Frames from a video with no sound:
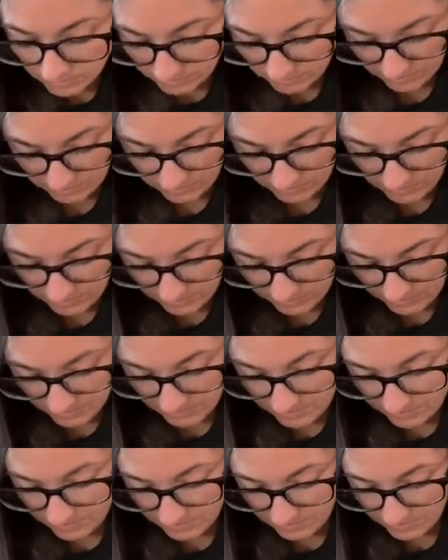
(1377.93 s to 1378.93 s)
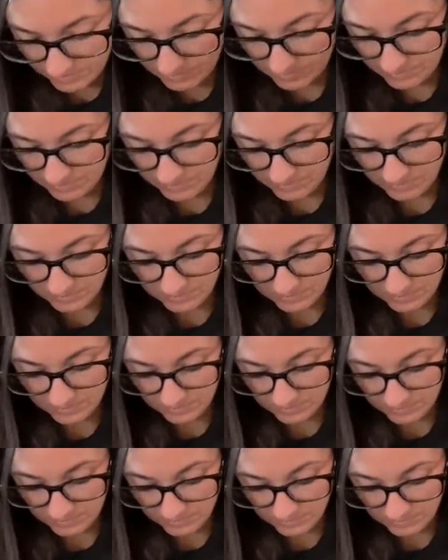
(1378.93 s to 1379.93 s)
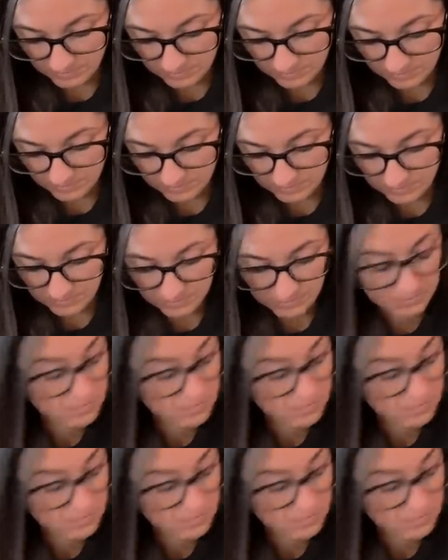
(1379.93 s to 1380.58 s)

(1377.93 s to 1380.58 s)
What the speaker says: [no speech]